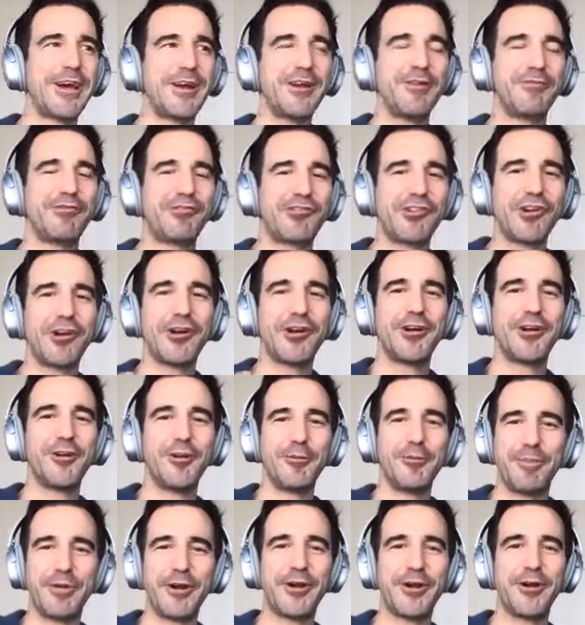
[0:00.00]
kind of churn
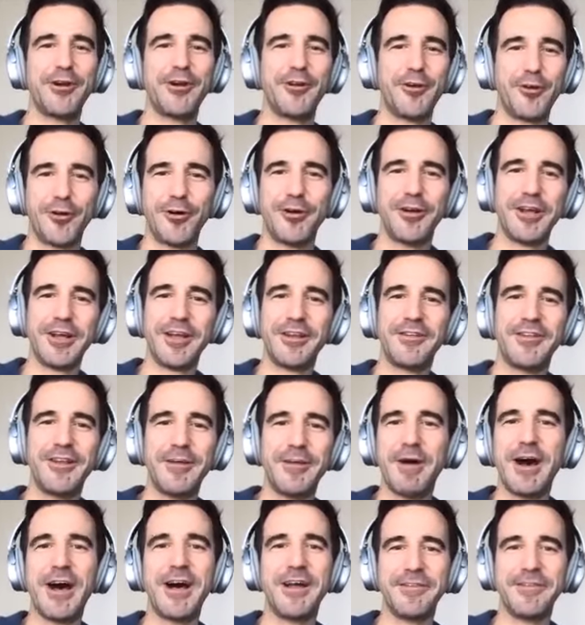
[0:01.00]
or burn or
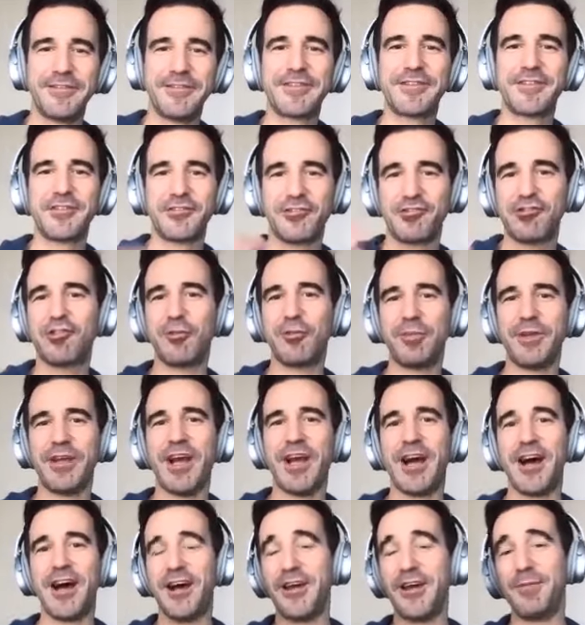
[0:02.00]
demands should be
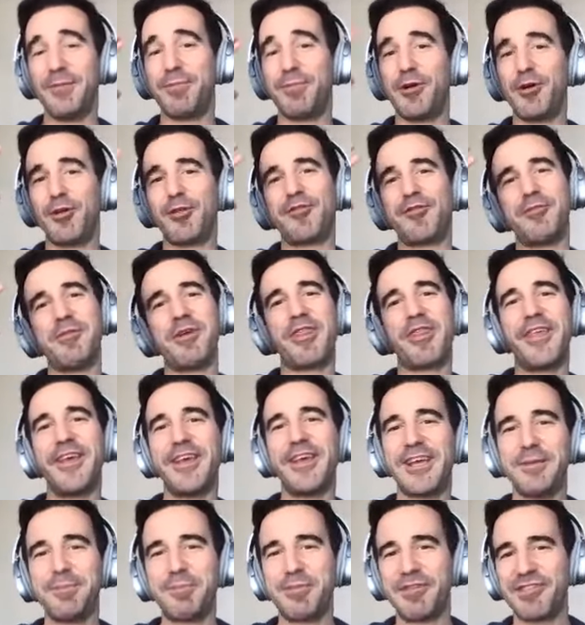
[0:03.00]
high, both from a
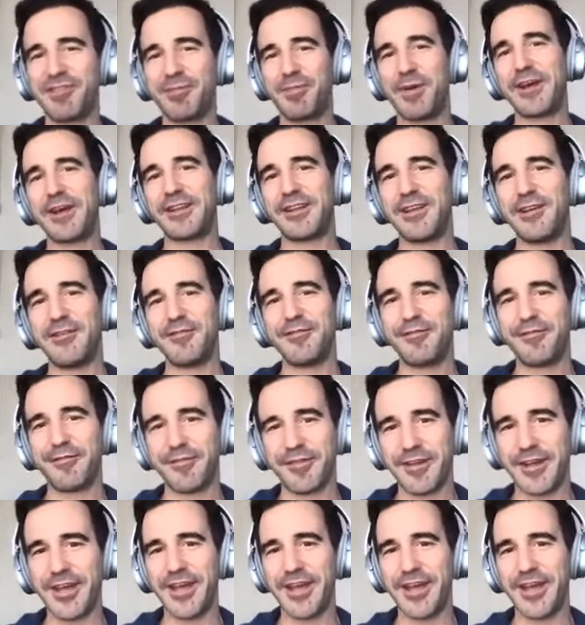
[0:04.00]
thinking perspective